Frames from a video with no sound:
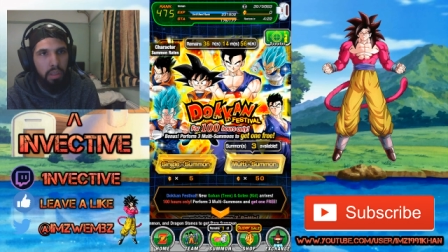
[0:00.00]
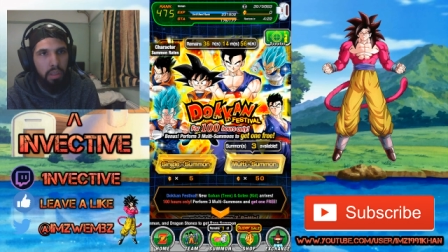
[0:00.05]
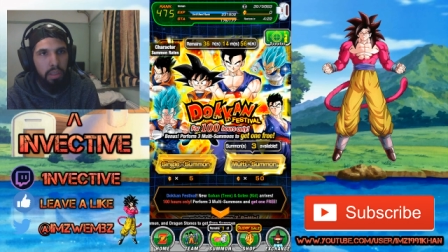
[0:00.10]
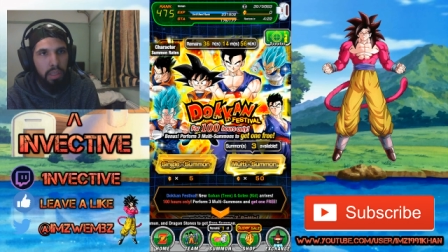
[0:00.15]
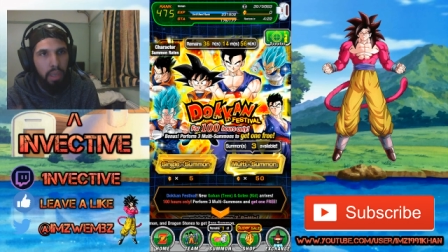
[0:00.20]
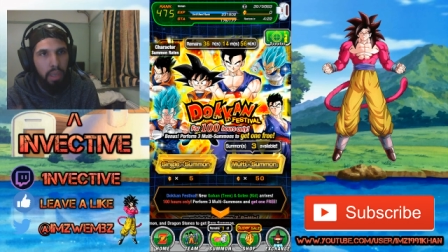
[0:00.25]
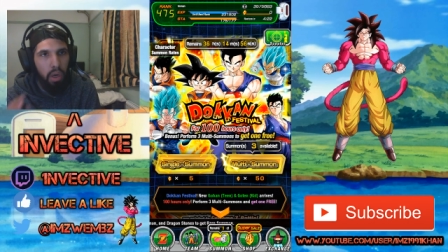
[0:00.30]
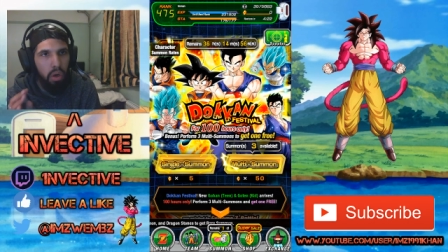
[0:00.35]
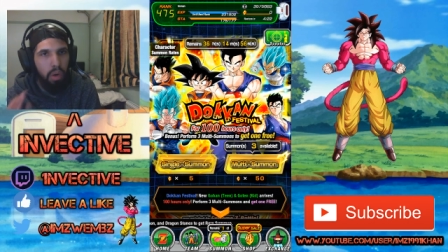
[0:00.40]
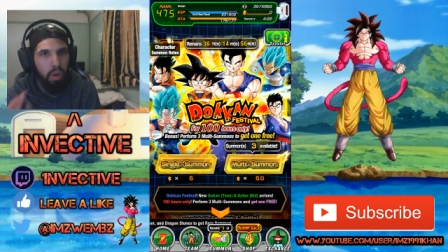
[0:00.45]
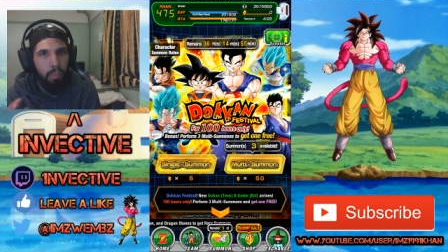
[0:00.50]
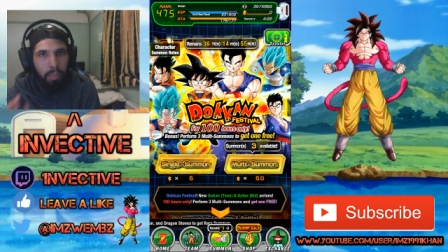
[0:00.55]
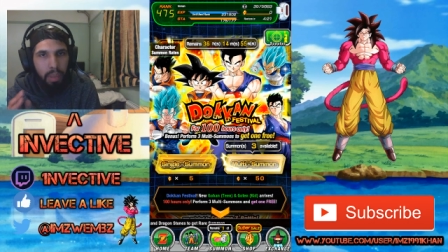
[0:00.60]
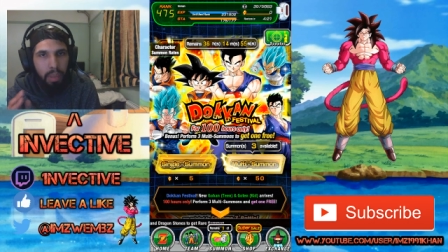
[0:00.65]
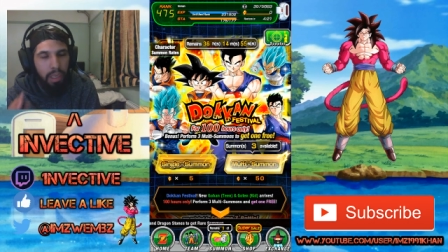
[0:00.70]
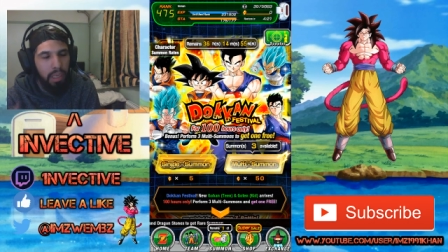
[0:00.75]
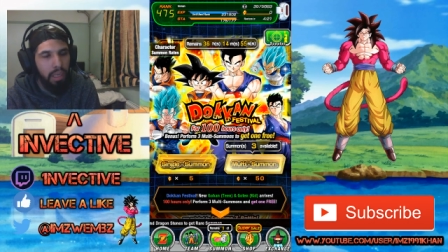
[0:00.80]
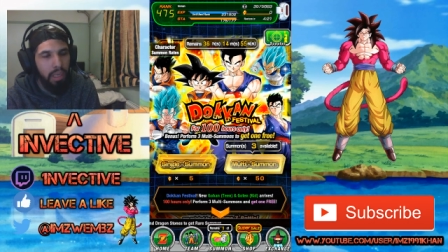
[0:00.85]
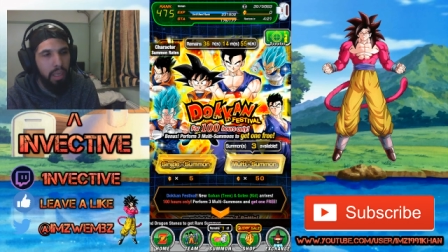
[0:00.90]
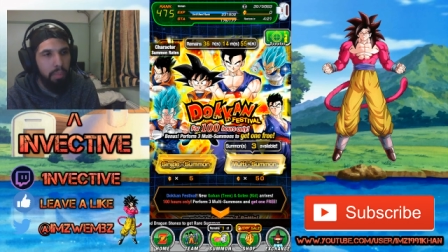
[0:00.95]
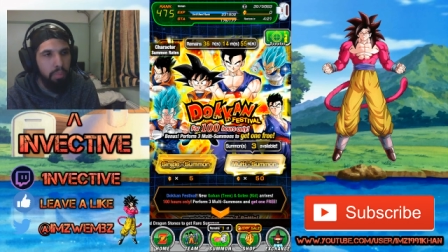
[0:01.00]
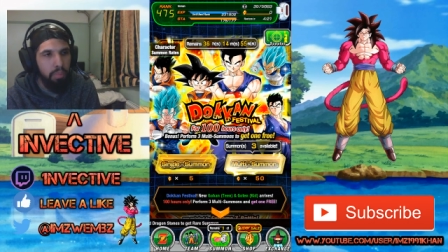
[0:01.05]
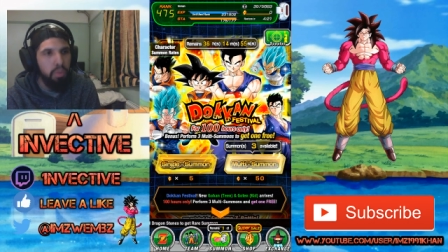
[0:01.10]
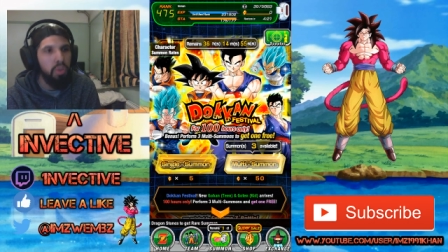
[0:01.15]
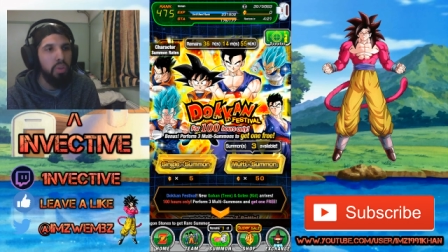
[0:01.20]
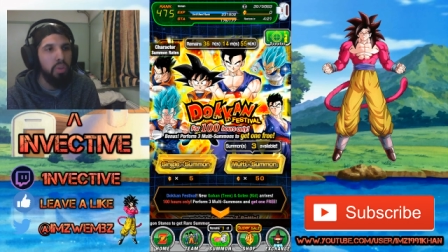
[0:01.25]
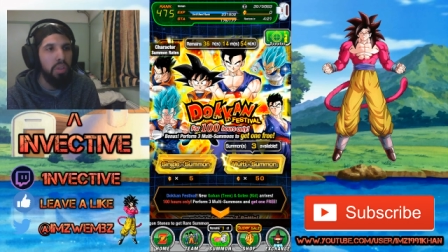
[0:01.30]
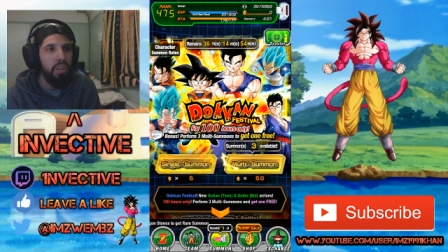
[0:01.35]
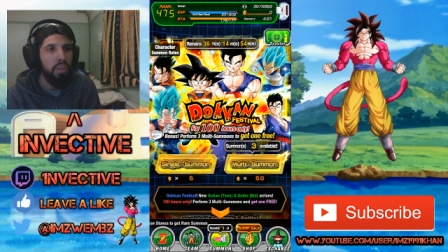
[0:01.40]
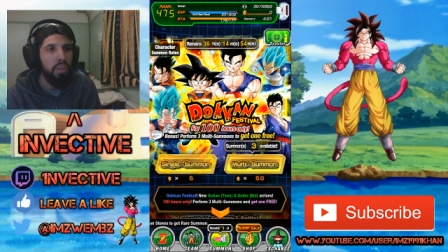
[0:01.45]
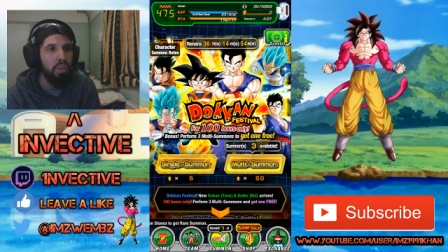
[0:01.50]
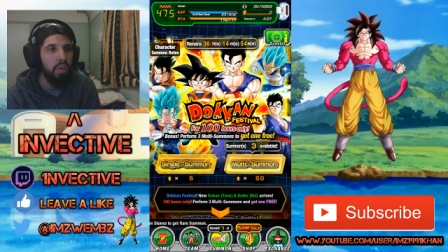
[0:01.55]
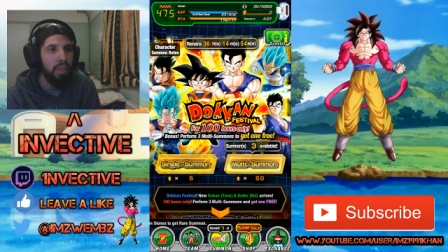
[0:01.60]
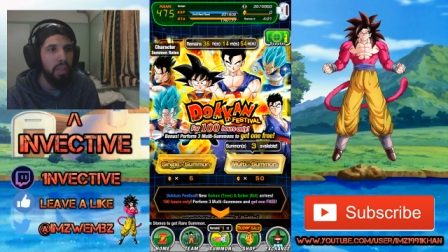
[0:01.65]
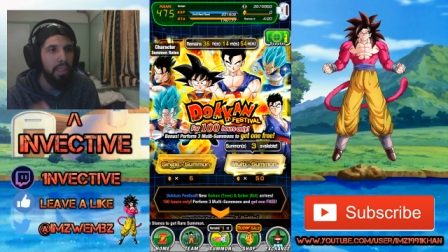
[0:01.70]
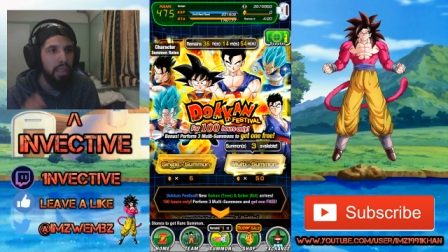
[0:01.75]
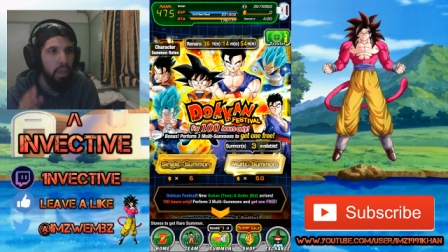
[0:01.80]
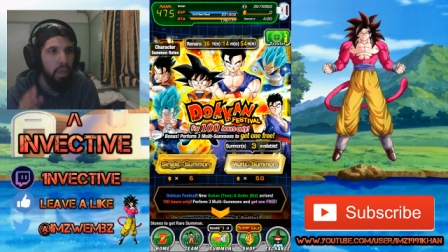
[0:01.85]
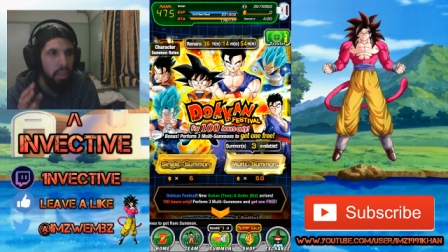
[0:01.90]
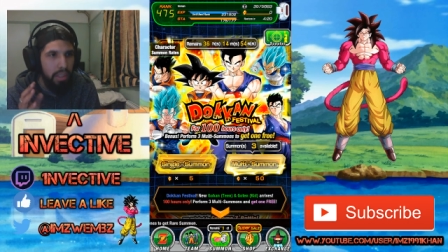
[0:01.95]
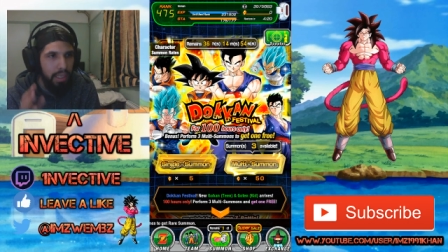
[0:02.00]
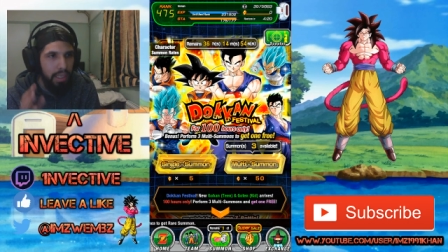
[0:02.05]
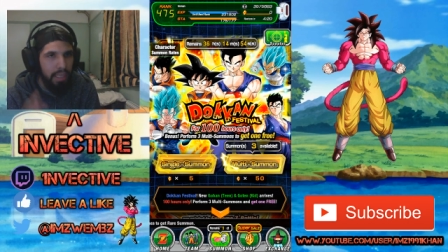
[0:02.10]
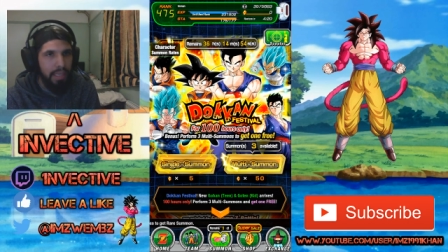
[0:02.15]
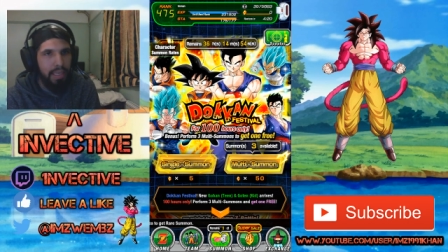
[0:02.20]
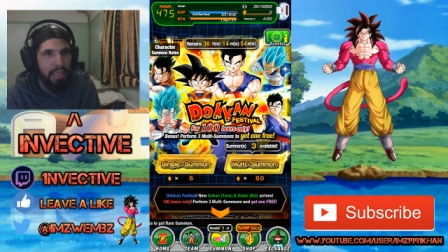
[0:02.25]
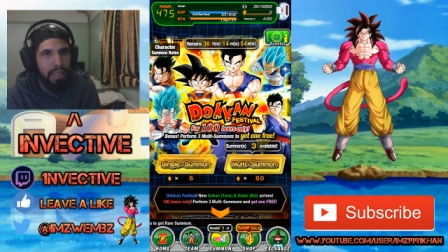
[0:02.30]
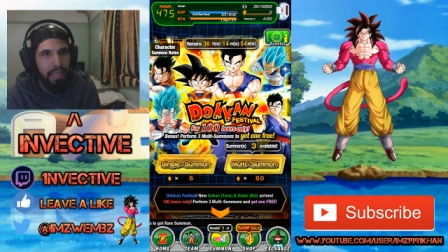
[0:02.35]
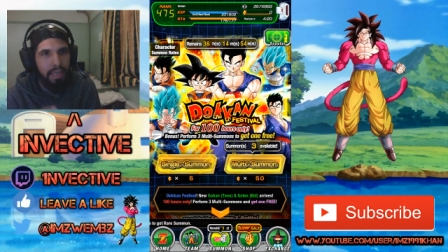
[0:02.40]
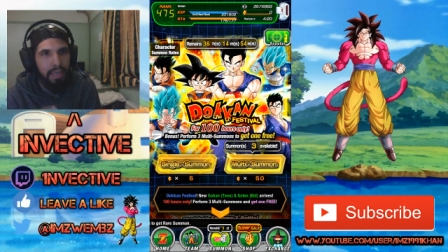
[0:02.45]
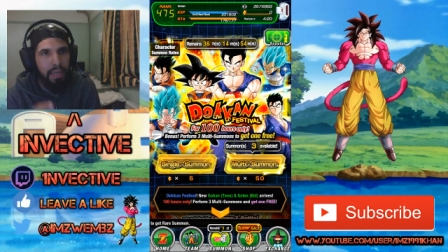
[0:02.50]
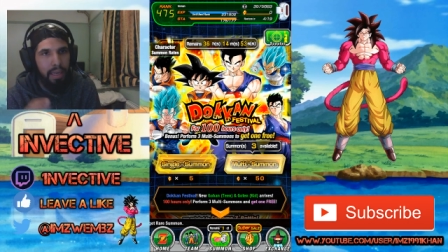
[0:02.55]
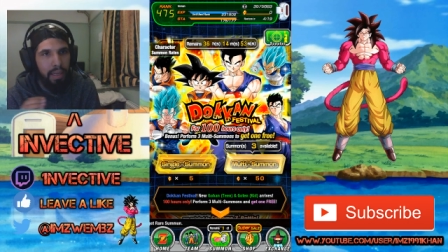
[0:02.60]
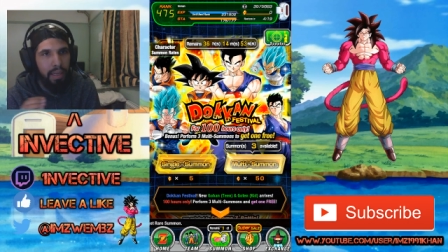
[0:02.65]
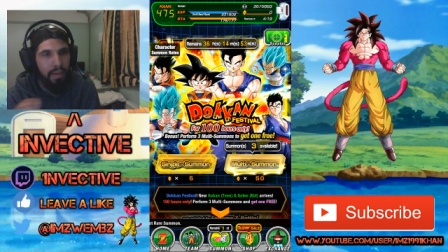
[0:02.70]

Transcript: they are completely abusing you and they are taking